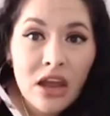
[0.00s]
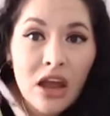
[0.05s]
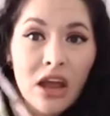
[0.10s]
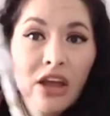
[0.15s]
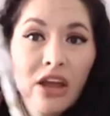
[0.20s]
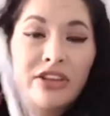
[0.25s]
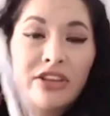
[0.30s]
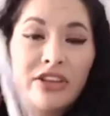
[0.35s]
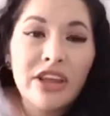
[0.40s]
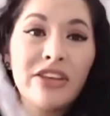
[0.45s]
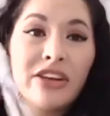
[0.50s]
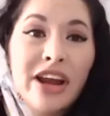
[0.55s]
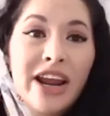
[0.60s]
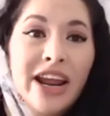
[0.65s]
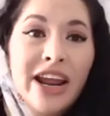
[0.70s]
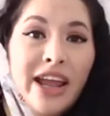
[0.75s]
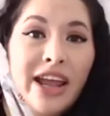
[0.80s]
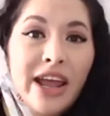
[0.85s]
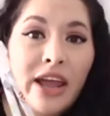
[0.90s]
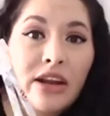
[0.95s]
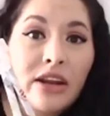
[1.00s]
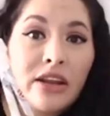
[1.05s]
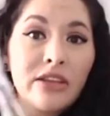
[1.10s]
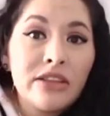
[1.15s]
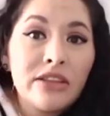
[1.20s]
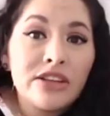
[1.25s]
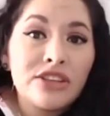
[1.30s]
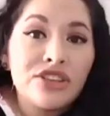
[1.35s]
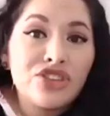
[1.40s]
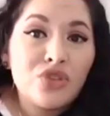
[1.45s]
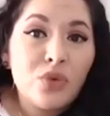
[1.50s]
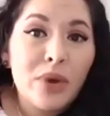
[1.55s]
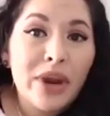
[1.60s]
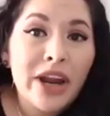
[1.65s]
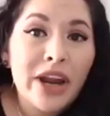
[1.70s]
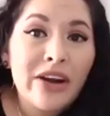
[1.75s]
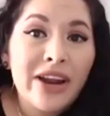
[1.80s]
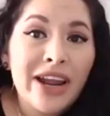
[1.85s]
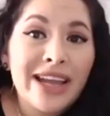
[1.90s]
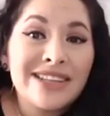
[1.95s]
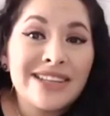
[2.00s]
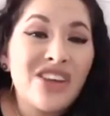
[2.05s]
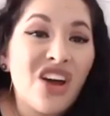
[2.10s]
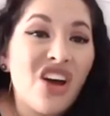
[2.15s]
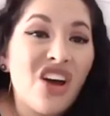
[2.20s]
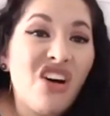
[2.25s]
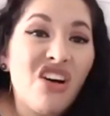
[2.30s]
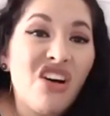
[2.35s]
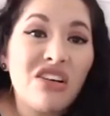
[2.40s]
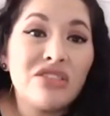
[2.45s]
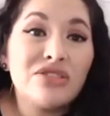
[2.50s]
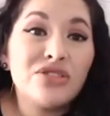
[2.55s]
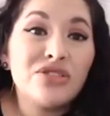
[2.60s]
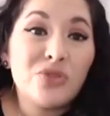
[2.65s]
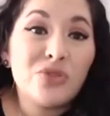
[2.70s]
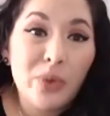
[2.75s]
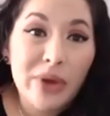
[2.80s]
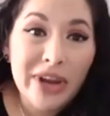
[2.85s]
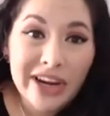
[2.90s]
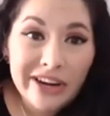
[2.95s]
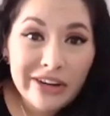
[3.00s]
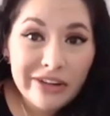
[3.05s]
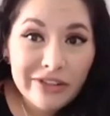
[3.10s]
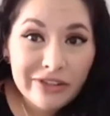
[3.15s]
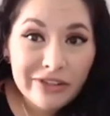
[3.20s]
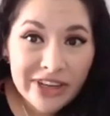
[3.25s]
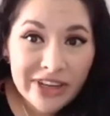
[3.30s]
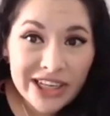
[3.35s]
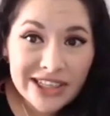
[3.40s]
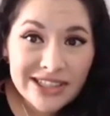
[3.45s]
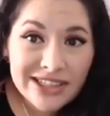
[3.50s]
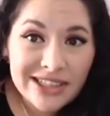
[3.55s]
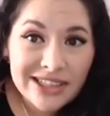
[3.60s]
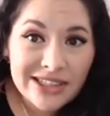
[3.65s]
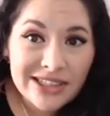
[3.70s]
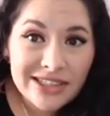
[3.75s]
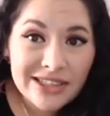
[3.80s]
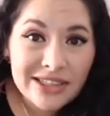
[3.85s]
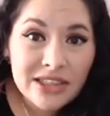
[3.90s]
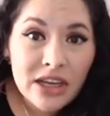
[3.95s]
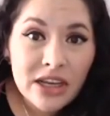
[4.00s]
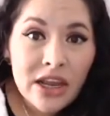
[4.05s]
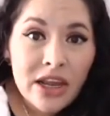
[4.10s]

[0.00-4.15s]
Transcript: On the other hand, the square has all square faces.